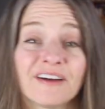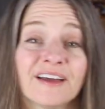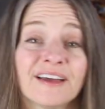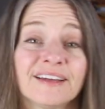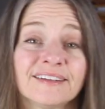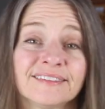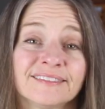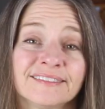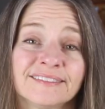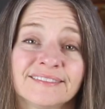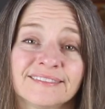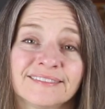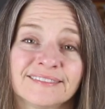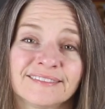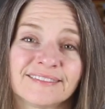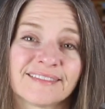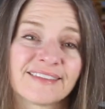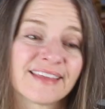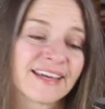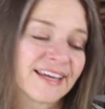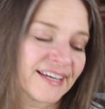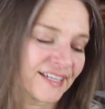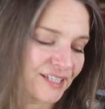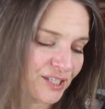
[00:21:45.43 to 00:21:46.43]
fun
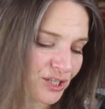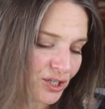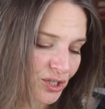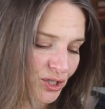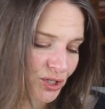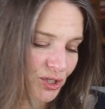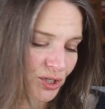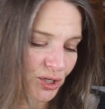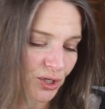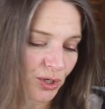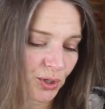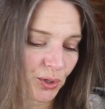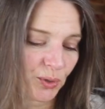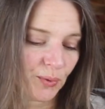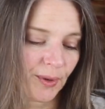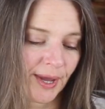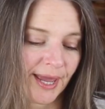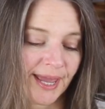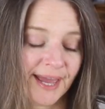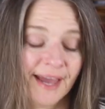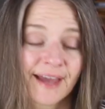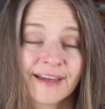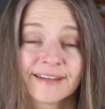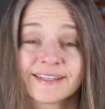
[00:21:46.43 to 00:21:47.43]
things to do
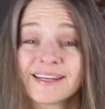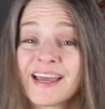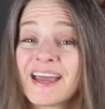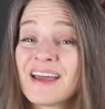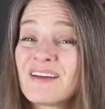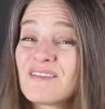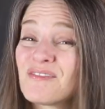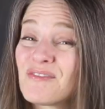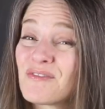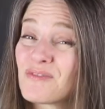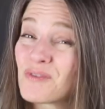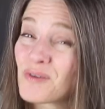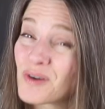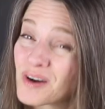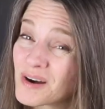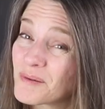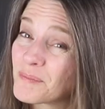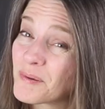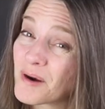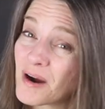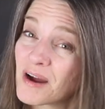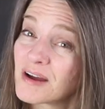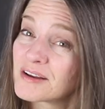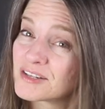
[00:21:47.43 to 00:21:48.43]
and I have
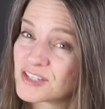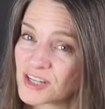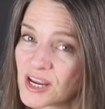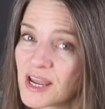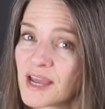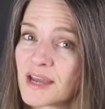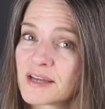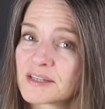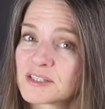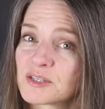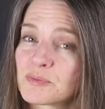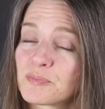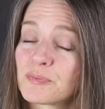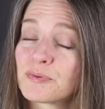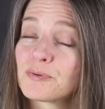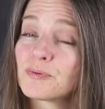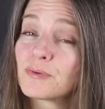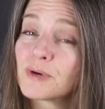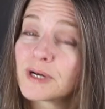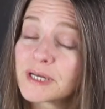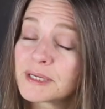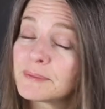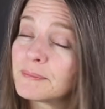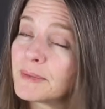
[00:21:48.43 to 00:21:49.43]
four projects
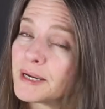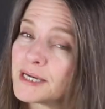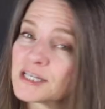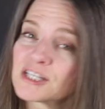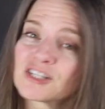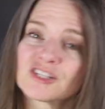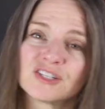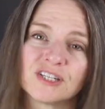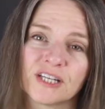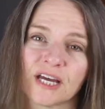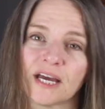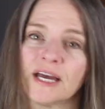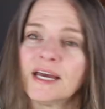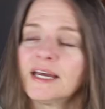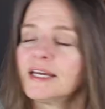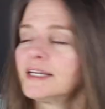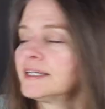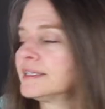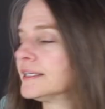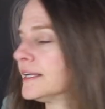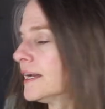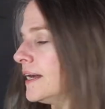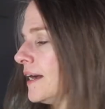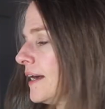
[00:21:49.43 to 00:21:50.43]
pretty much
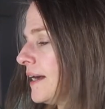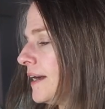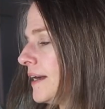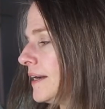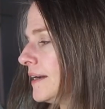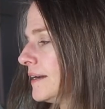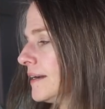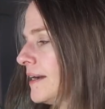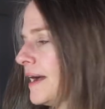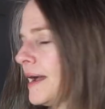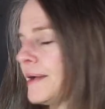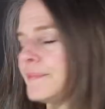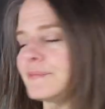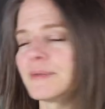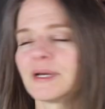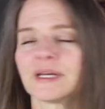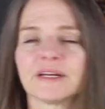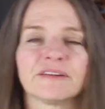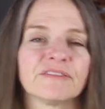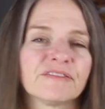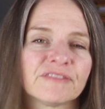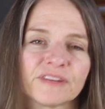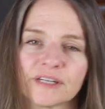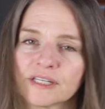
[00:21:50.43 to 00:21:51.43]
done. Uh, I'm
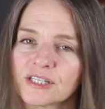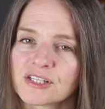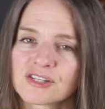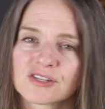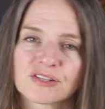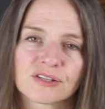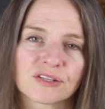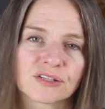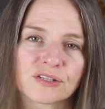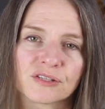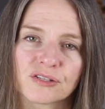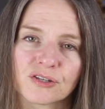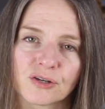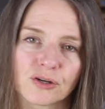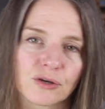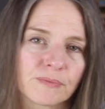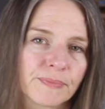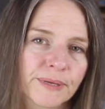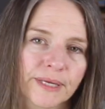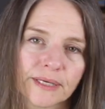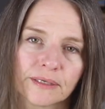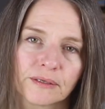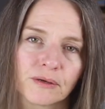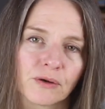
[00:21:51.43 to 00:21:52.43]
gonna finish the
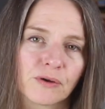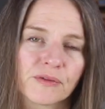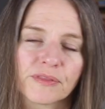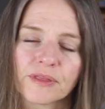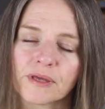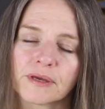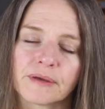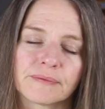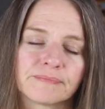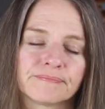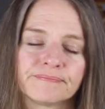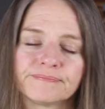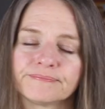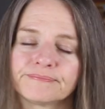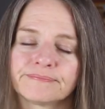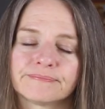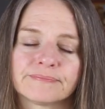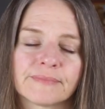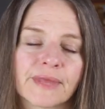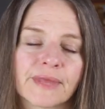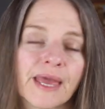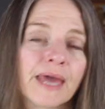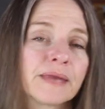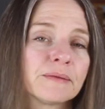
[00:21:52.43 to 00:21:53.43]
turban or the
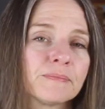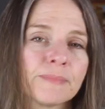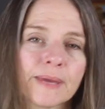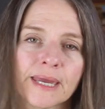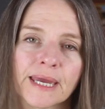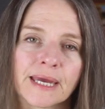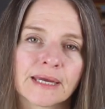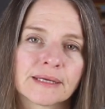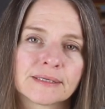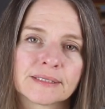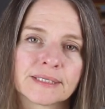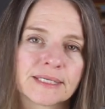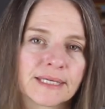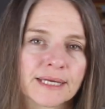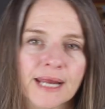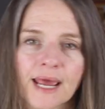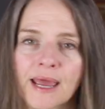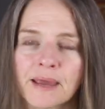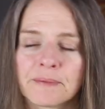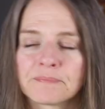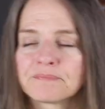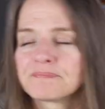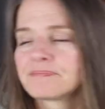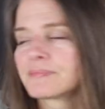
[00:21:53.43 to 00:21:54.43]
headband
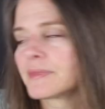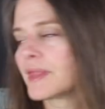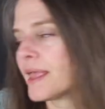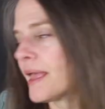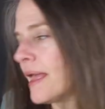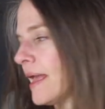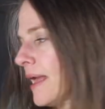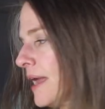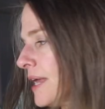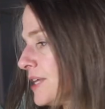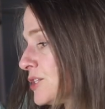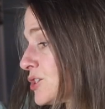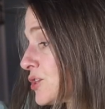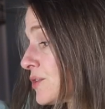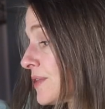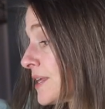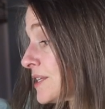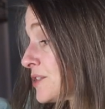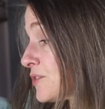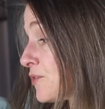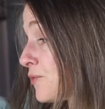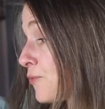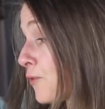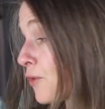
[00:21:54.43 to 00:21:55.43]
today. So
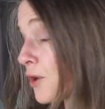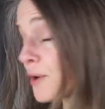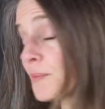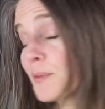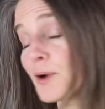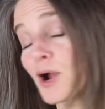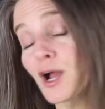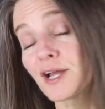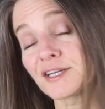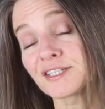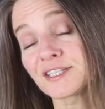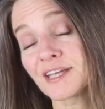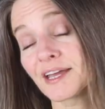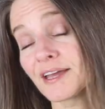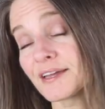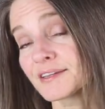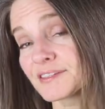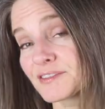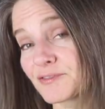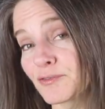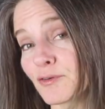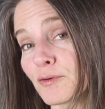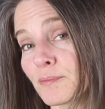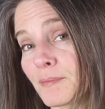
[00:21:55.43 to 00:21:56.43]
that's four
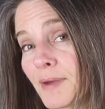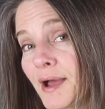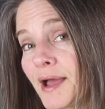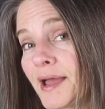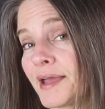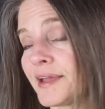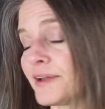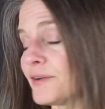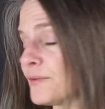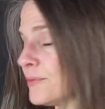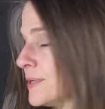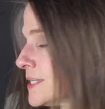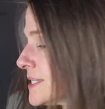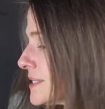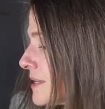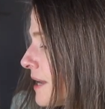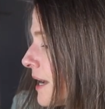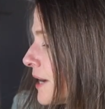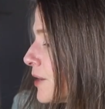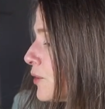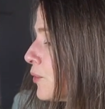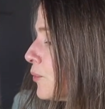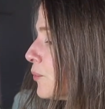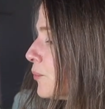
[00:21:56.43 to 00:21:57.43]
projects for my
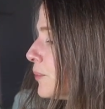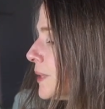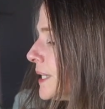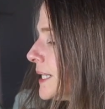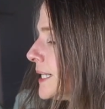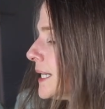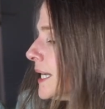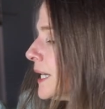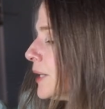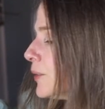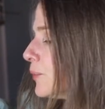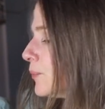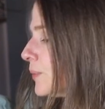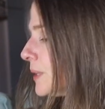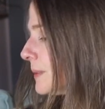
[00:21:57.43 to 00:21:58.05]
recycle, reknit,